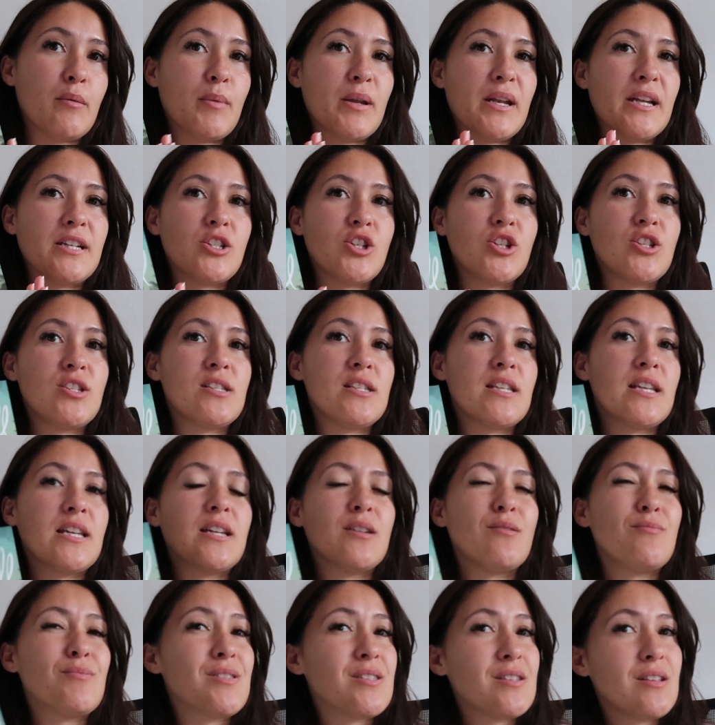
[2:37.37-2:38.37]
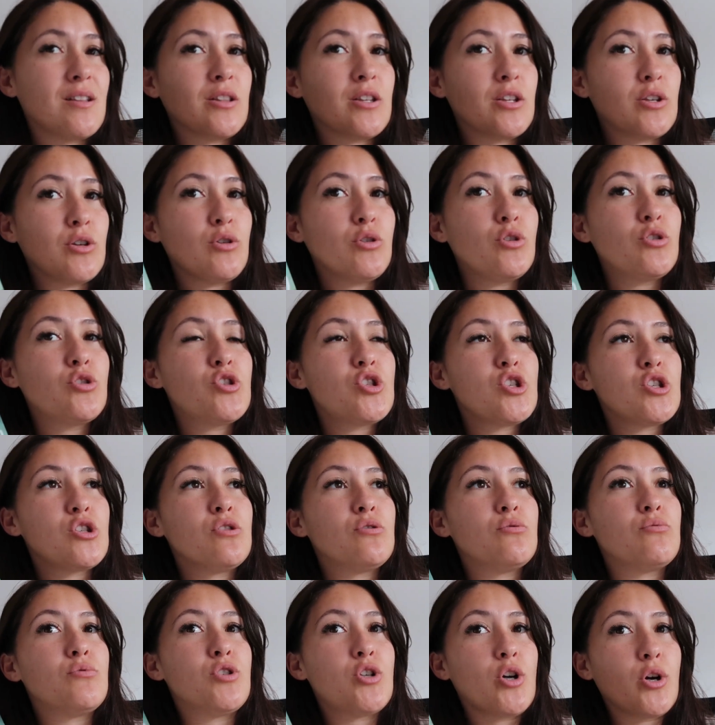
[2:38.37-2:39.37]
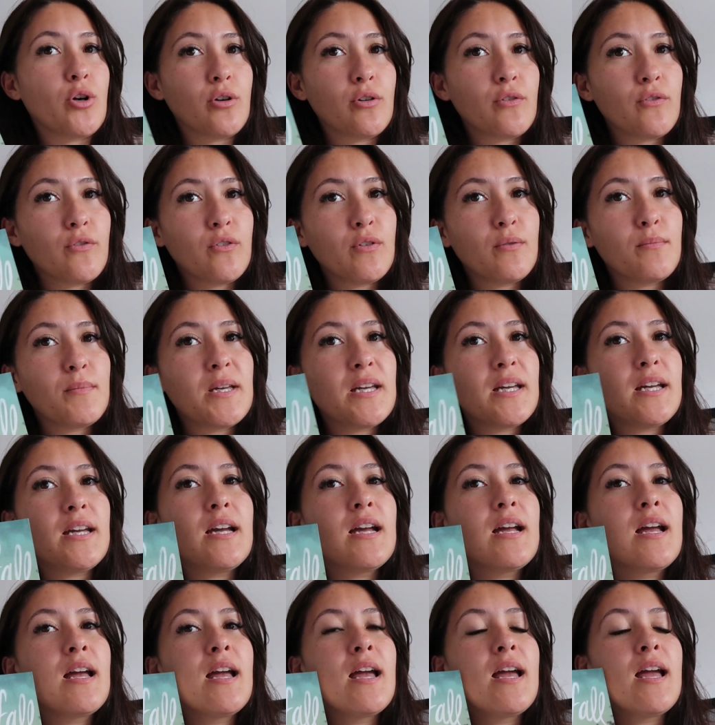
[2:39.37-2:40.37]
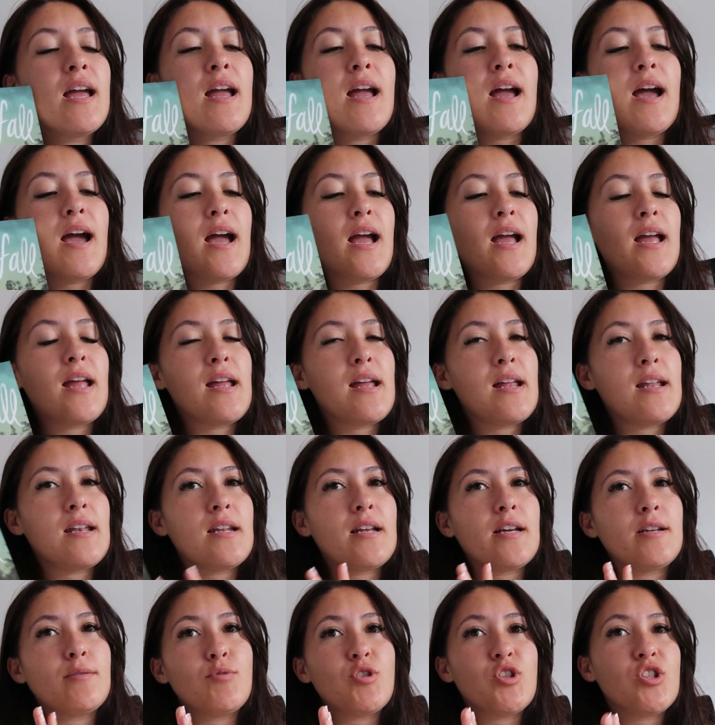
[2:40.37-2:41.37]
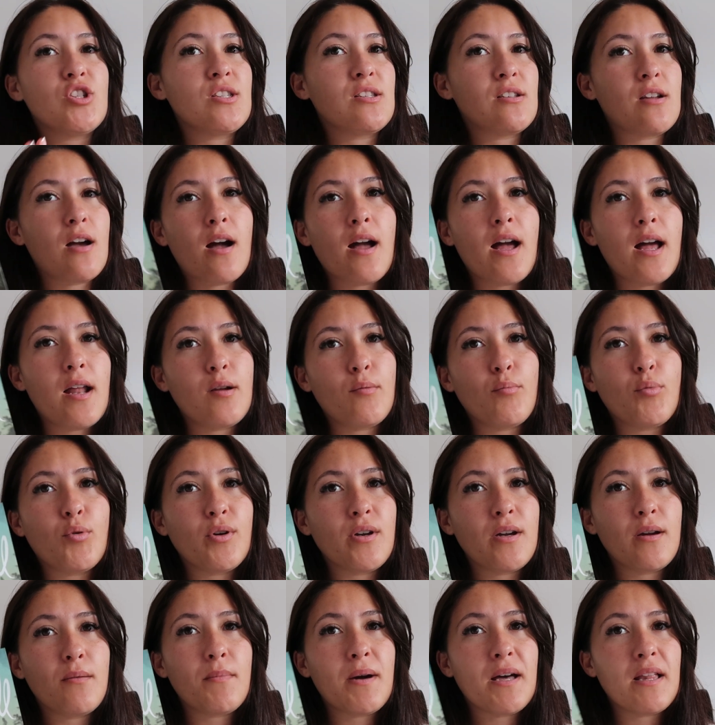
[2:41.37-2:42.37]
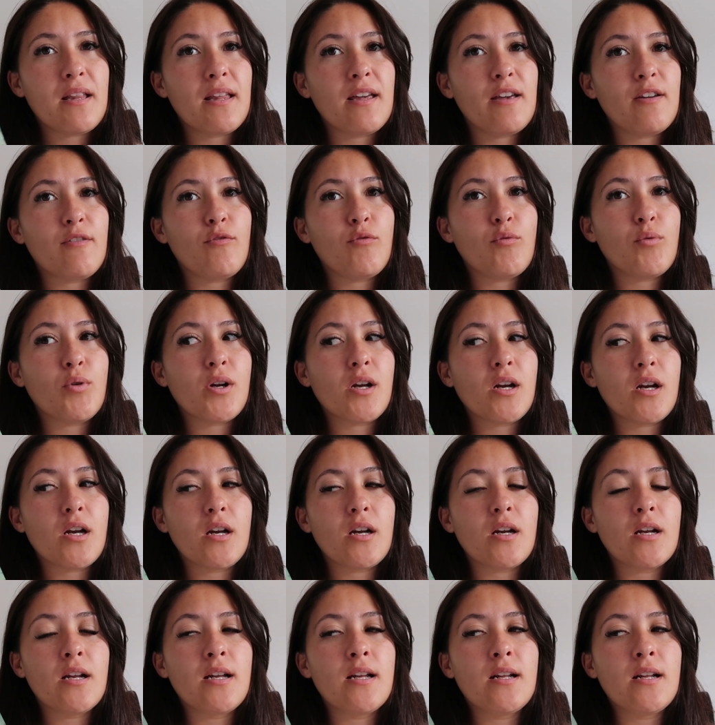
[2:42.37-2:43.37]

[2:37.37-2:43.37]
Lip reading: But I just think it was a little too dark for me, and I'm just not at a point in my life where